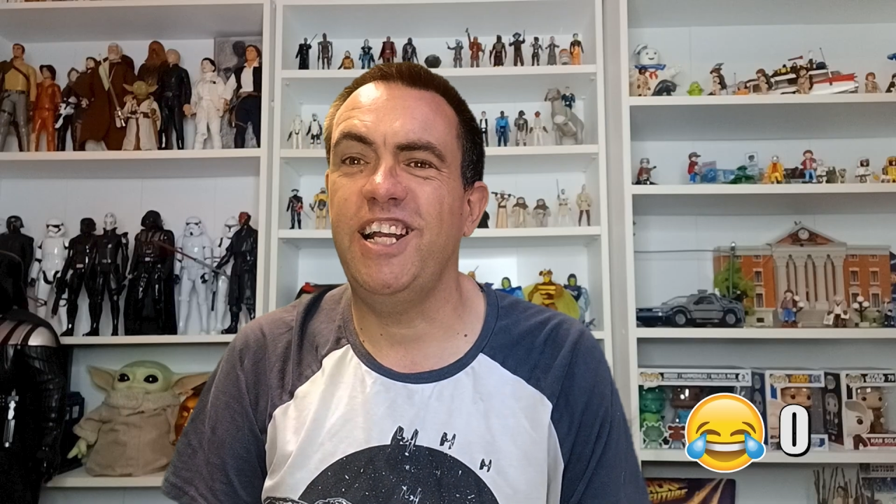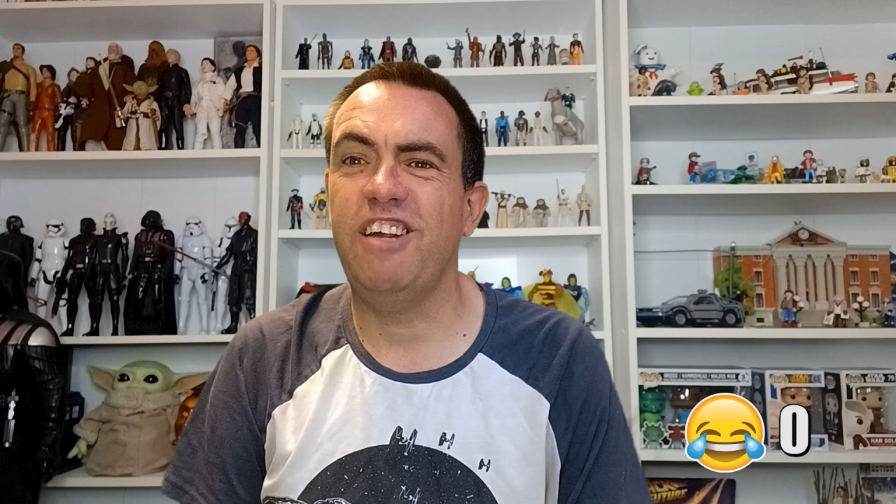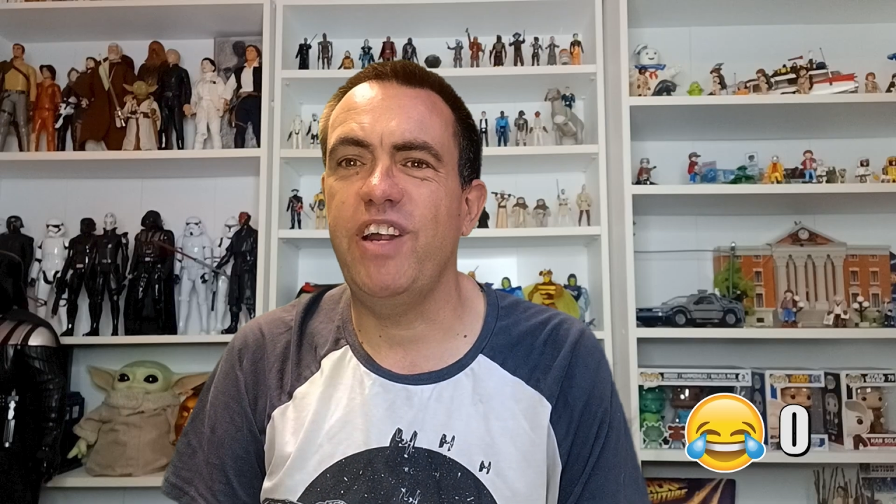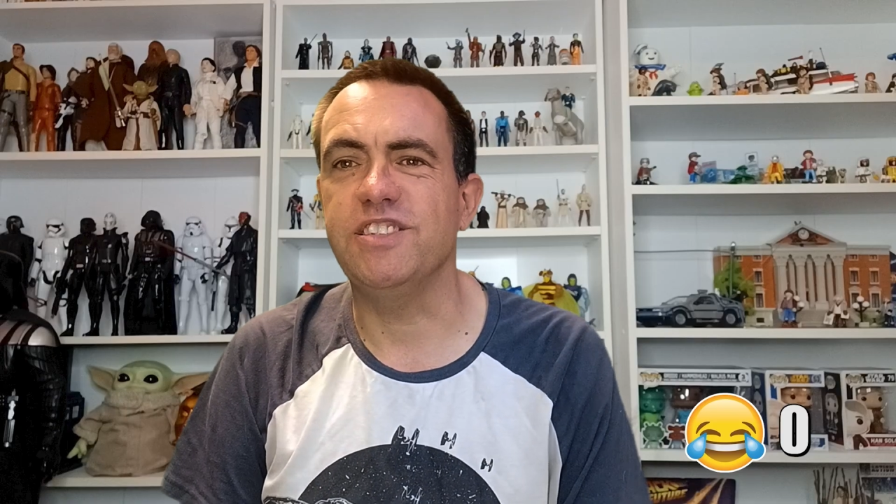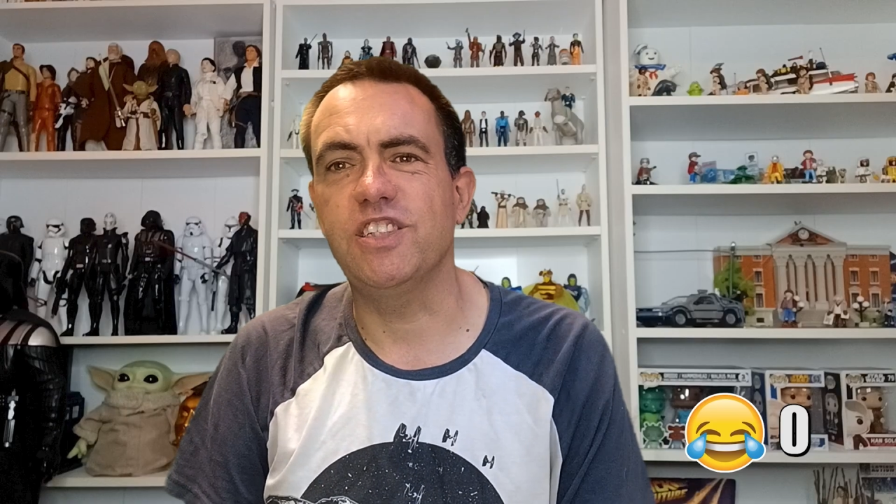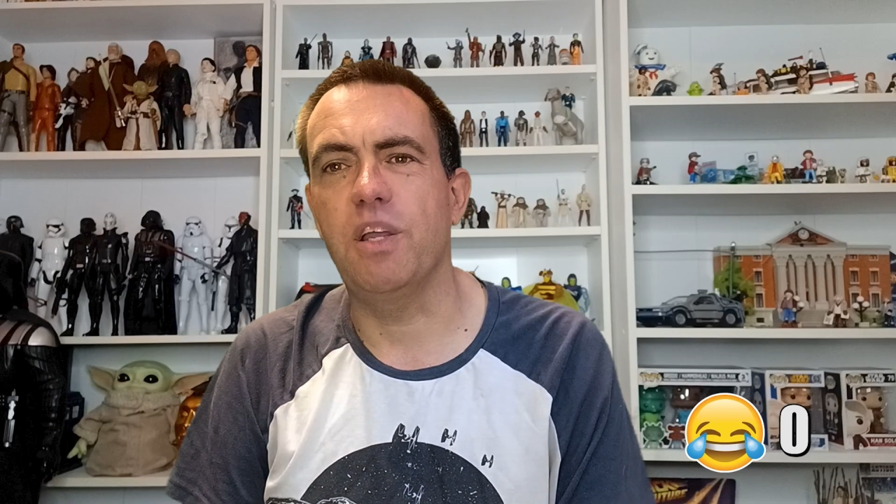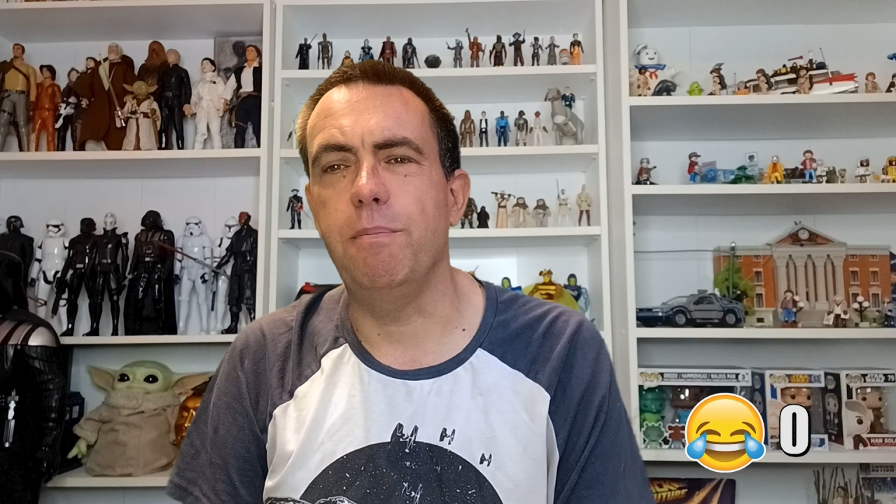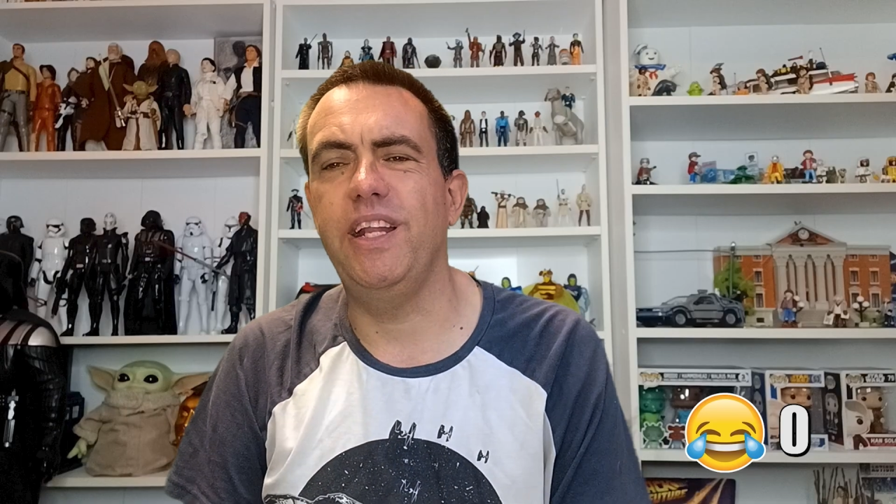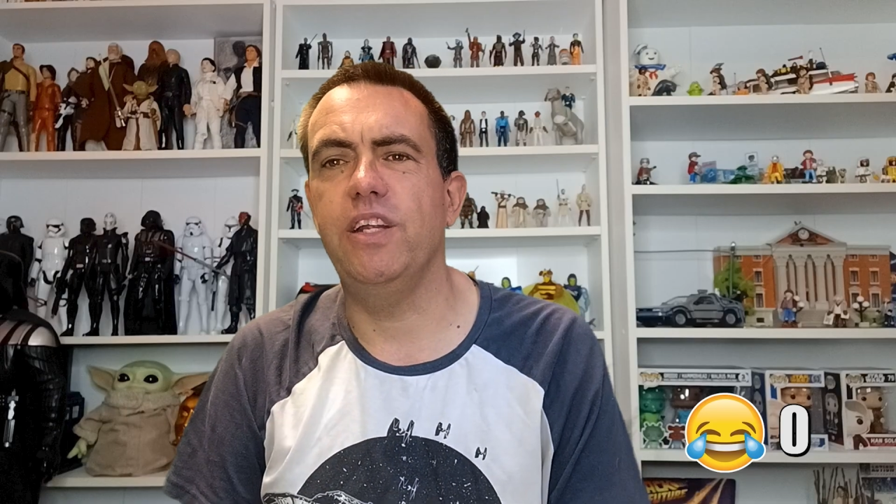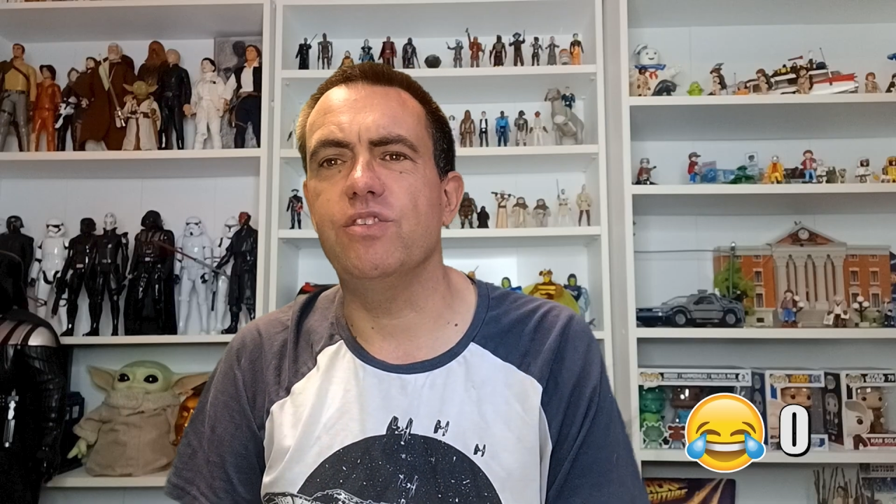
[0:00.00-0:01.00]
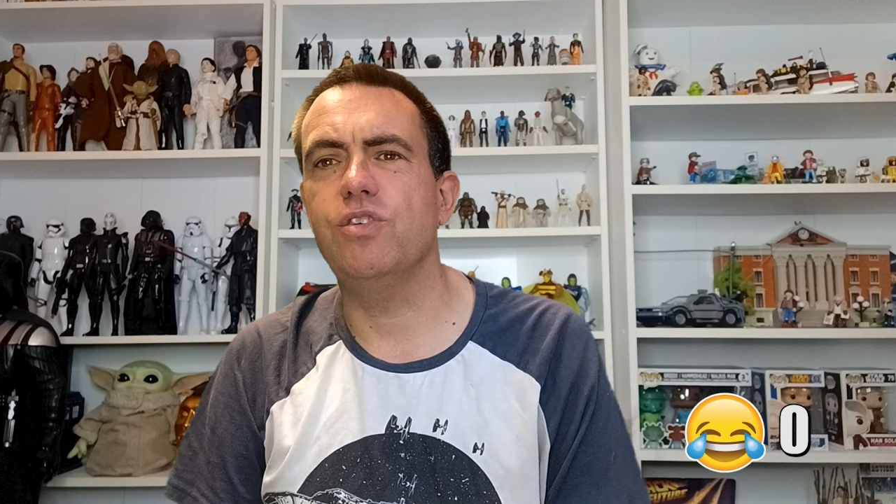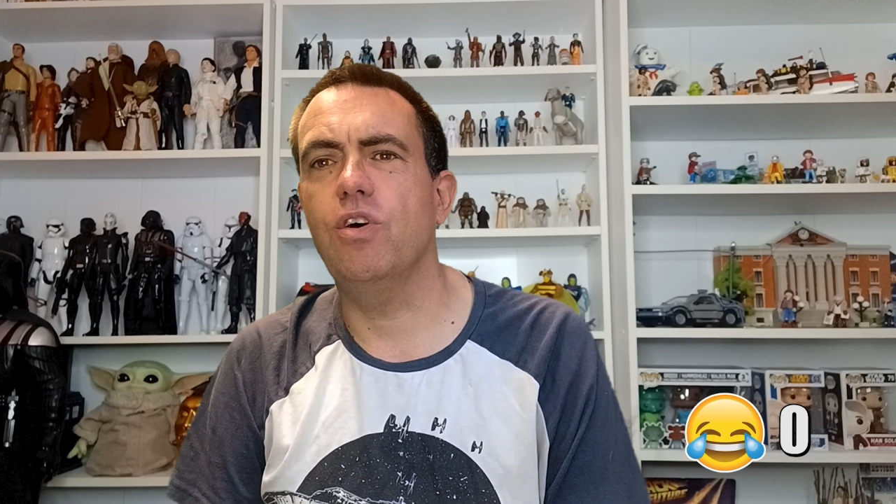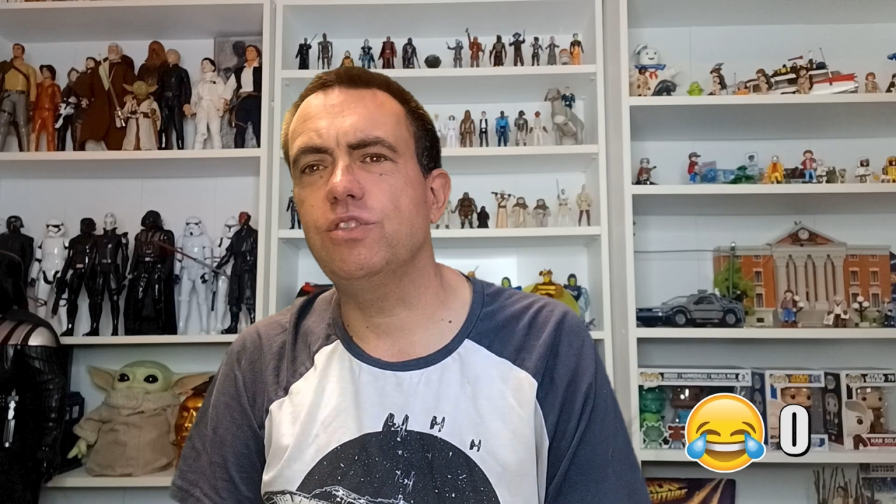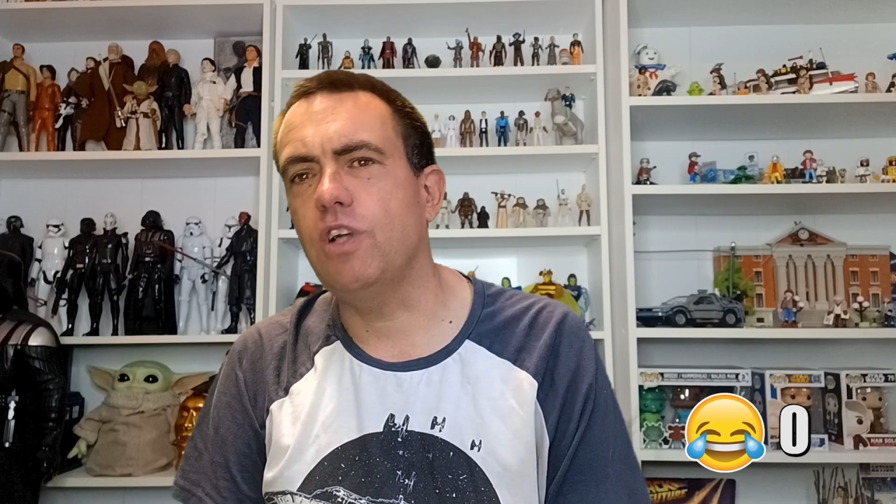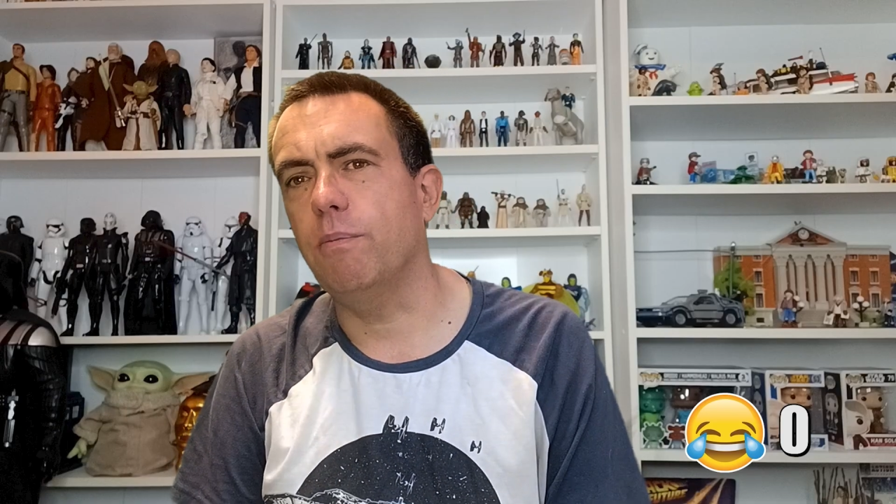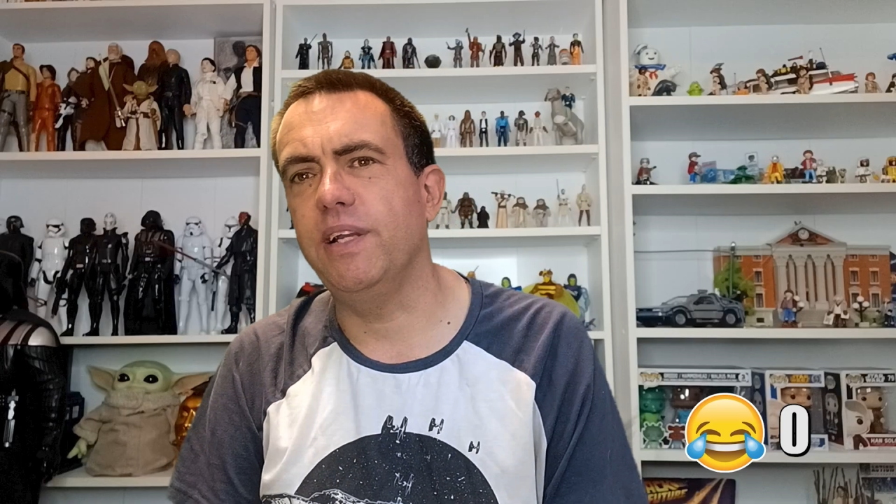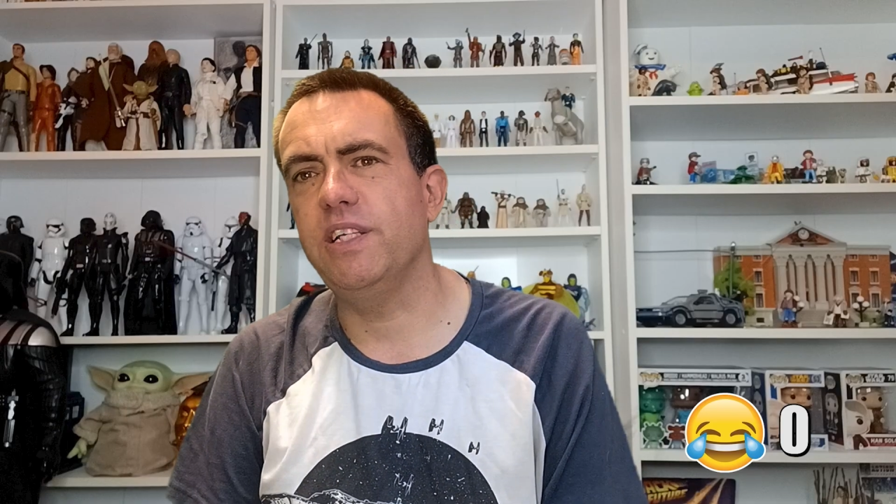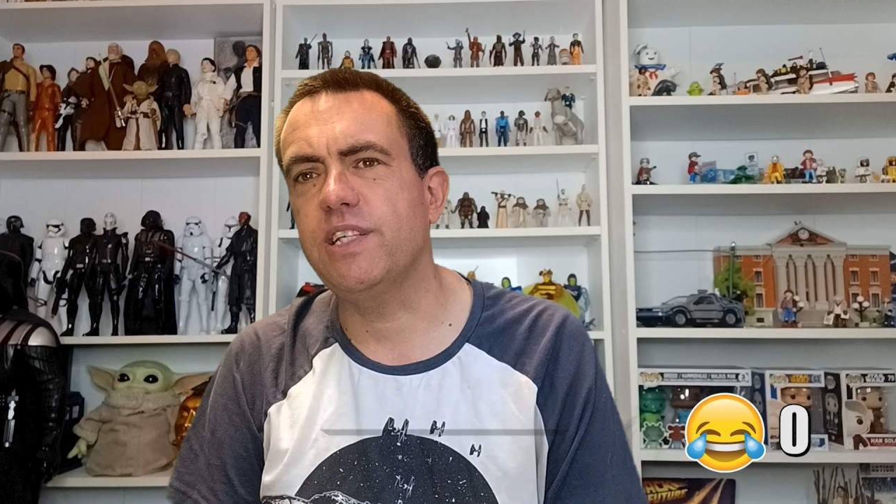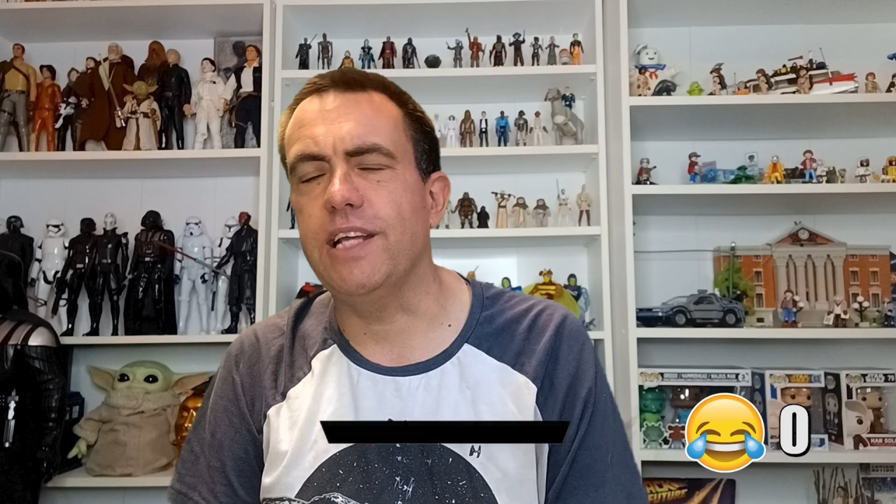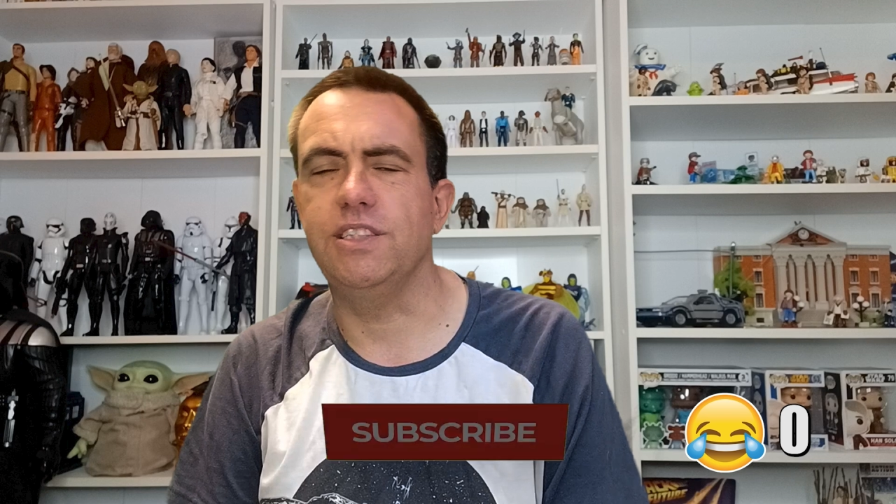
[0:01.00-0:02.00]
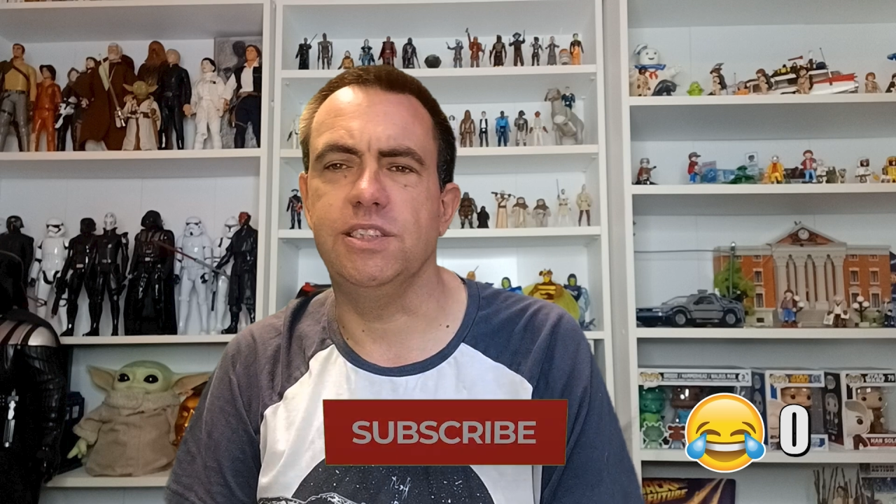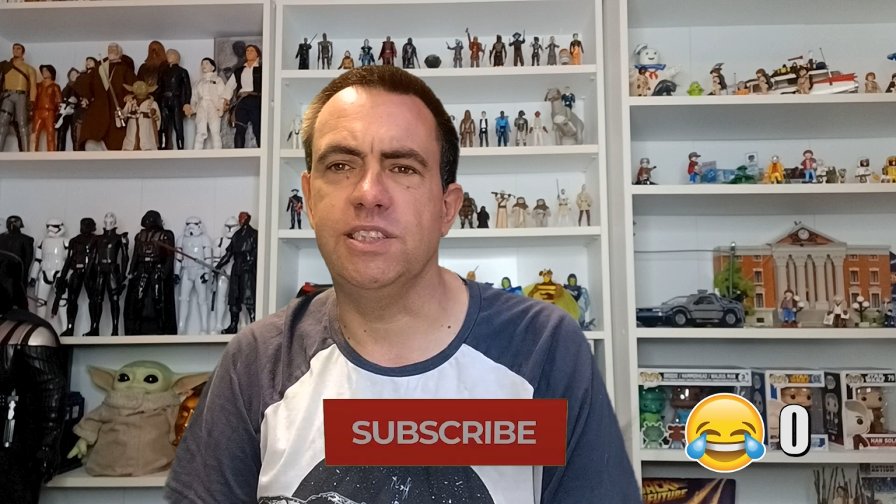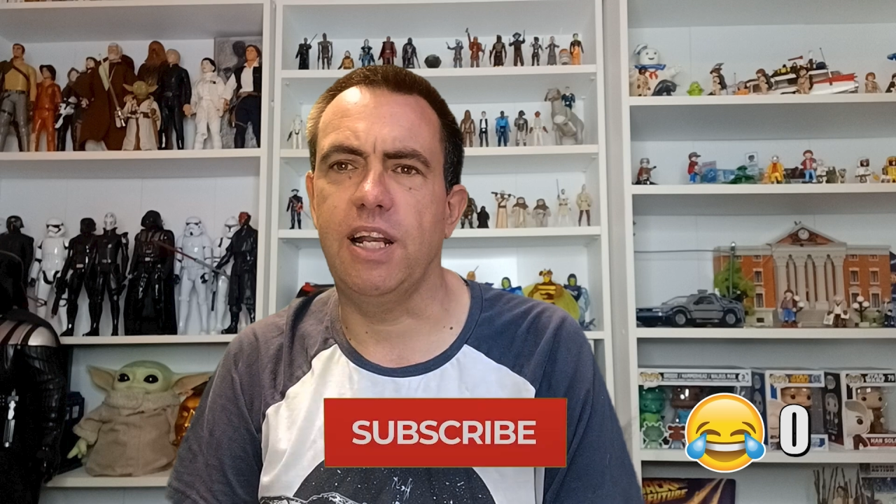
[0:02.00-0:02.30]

and I react to comedians or comedy sketches